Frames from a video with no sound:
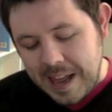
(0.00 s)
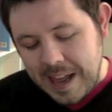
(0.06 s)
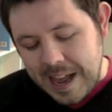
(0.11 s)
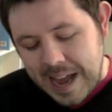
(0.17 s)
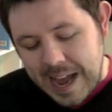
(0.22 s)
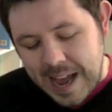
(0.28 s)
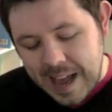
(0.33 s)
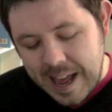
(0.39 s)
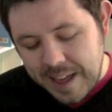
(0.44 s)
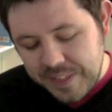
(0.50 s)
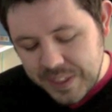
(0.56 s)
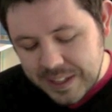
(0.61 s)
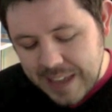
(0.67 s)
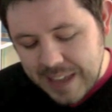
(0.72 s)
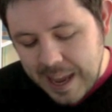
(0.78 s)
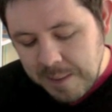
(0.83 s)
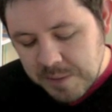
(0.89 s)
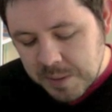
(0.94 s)
The
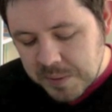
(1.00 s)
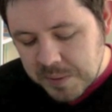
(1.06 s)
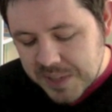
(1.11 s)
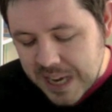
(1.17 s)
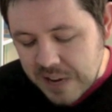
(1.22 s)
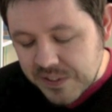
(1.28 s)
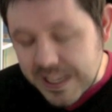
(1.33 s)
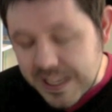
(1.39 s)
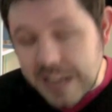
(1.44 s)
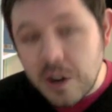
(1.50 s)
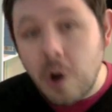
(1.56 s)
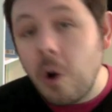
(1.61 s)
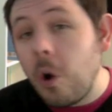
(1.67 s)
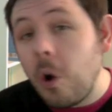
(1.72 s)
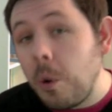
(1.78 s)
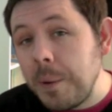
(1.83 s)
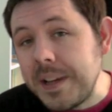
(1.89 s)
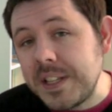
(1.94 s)
games themselves, they're not
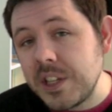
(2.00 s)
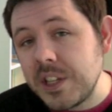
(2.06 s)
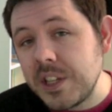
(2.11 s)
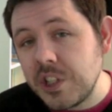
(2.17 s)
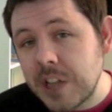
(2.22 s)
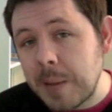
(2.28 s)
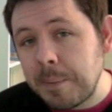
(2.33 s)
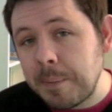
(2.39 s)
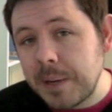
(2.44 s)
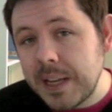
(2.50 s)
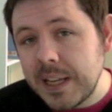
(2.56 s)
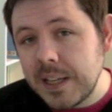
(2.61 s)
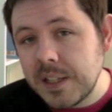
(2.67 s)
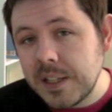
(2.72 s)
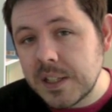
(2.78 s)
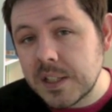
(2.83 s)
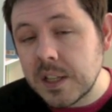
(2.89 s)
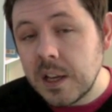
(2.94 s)
always in
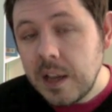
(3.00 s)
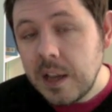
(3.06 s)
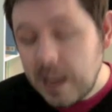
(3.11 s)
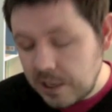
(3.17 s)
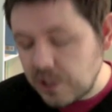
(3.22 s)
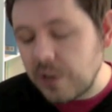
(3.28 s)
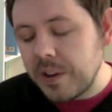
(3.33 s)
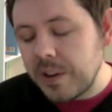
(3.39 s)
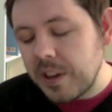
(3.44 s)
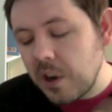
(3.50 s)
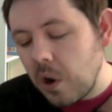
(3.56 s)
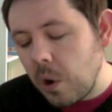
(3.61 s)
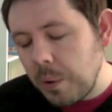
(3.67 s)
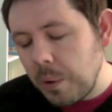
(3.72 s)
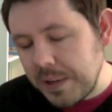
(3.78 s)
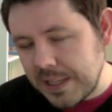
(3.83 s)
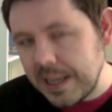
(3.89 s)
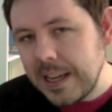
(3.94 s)
Japanese. Sorry, they're not
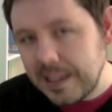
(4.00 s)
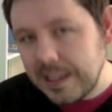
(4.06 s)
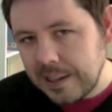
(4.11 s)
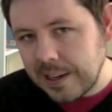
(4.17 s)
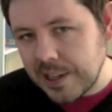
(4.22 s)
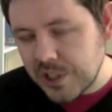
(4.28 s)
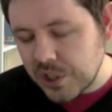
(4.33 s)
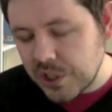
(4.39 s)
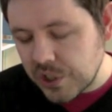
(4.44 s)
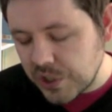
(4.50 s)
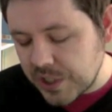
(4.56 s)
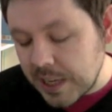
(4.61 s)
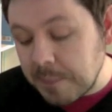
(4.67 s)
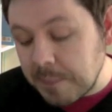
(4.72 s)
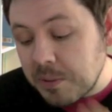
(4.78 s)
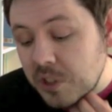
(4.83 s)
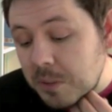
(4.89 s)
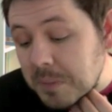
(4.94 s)
always in English, I should say,
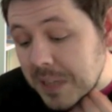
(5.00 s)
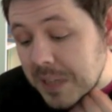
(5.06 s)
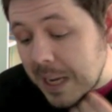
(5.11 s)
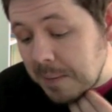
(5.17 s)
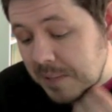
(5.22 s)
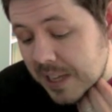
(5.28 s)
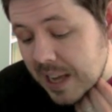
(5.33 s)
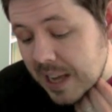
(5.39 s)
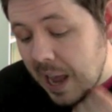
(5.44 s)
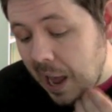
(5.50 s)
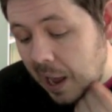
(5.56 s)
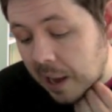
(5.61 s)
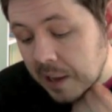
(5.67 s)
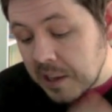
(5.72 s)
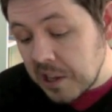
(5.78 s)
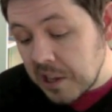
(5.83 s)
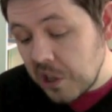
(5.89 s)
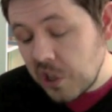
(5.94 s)
but sometimes they are.
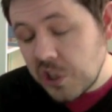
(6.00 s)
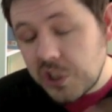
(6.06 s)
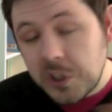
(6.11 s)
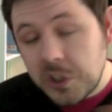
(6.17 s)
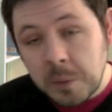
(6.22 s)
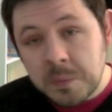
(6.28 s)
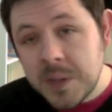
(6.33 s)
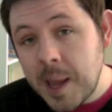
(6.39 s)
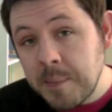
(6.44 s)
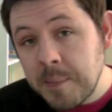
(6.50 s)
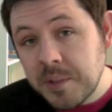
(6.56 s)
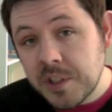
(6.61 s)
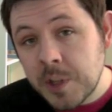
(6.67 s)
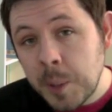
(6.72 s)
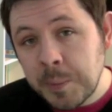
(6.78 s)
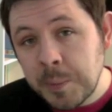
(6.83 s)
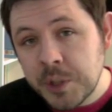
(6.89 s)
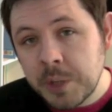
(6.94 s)
Sometimes there's
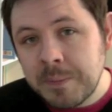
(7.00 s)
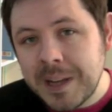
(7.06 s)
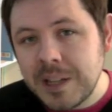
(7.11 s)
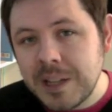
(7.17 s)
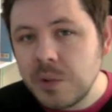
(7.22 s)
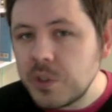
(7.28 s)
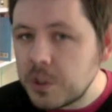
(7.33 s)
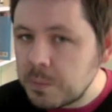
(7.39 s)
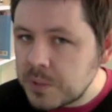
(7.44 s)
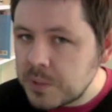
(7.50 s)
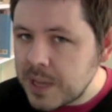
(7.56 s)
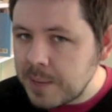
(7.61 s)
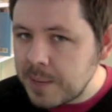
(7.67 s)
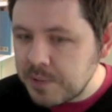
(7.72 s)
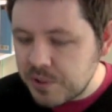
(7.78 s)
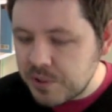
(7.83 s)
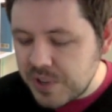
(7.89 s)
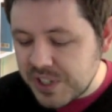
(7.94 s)
an option menu,
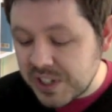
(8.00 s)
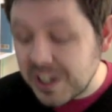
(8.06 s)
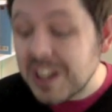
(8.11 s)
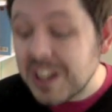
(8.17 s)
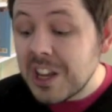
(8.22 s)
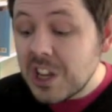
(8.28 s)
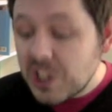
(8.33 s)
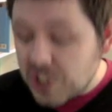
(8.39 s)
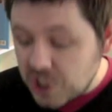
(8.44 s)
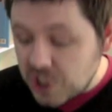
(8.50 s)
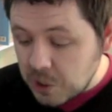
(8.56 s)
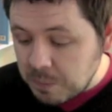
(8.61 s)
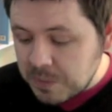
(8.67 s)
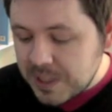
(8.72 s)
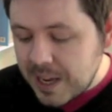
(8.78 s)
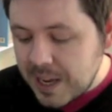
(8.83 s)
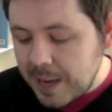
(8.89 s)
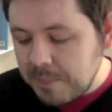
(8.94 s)
sometimes there isn't.
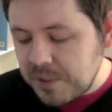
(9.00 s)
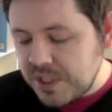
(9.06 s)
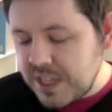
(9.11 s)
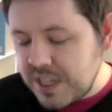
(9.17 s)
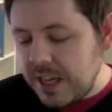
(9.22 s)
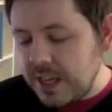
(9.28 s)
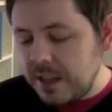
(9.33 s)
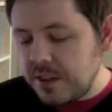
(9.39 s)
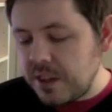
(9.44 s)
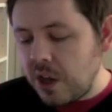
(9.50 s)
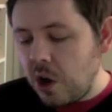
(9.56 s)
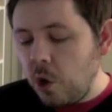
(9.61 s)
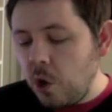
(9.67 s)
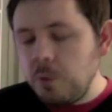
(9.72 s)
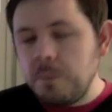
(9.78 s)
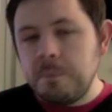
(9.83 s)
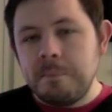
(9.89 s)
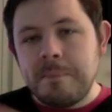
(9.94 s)
Sometimes the
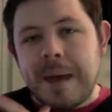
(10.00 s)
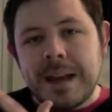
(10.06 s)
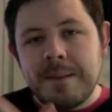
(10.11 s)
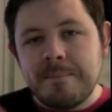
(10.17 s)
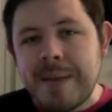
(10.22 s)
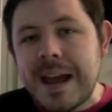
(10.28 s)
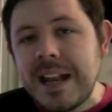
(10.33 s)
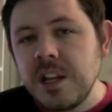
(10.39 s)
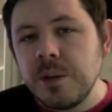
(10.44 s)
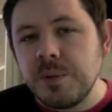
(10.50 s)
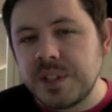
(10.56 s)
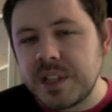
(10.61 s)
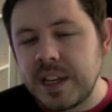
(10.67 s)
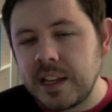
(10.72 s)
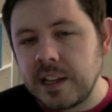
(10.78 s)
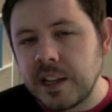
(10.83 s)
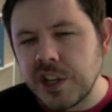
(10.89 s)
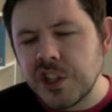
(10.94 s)
whole main menu is in
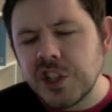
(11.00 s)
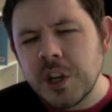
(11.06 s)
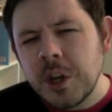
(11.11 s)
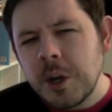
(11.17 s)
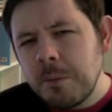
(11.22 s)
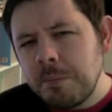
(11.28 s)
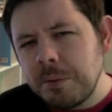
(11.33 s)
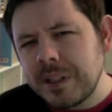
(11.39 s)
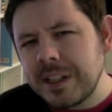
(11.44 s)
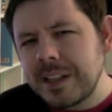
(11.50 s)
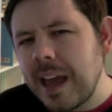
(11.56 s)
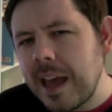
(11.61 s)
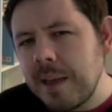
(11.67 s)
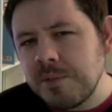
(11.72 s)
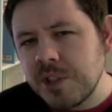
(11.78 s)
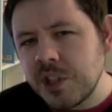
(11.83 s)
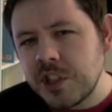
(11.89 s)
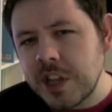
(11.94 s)
English, but the
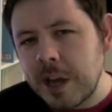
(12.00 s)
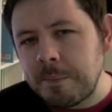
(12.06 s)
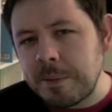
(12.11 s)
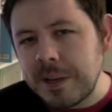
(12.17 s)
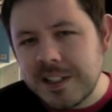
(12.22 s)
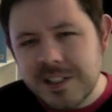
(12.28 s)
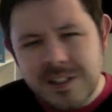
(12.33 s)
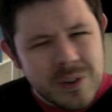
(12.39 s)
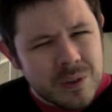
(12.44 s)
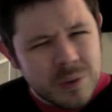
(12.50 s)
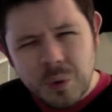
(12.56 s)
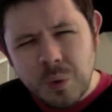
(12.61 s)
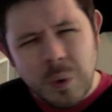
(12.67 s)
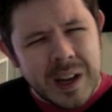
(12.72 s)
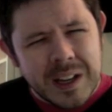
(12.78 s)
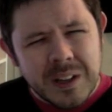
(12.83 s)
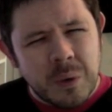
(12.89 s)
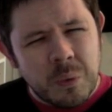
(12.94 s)
game's in Japanese. Don't
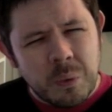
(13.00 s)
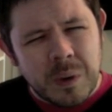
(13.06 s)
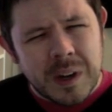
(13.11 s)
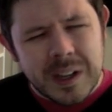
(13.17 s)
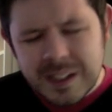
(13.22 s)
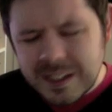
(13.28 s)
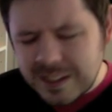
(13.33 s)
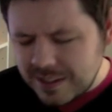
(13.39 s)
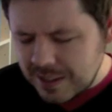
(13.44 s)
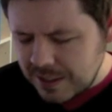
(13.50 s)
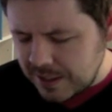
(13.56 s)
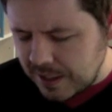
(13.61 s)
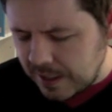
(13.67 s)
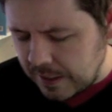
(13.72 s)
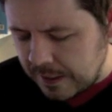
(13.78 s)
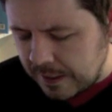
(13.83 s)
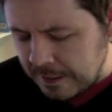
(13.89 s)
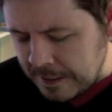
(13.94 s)
quite know why they did
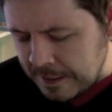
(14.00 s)
that.